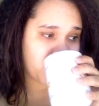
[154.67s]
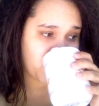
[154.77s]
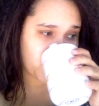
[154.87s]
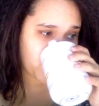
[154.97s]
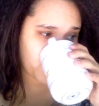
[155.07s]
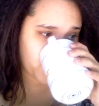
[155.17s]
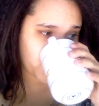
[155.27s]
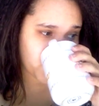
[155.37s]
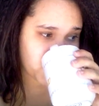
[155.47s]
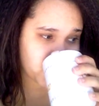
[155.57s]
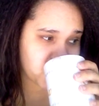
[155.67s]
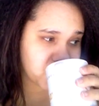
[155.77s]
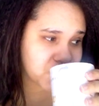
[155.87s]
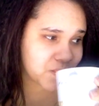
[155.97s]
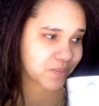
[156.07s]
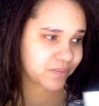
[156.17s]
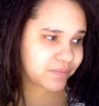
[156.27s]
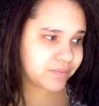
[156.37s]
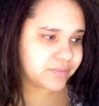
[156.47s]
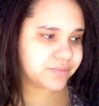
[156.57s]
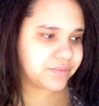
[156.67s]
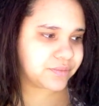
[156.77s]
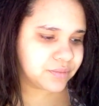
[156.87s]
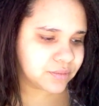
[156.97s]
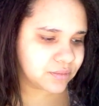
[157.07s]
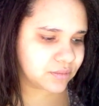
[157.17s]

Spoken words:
[no speech]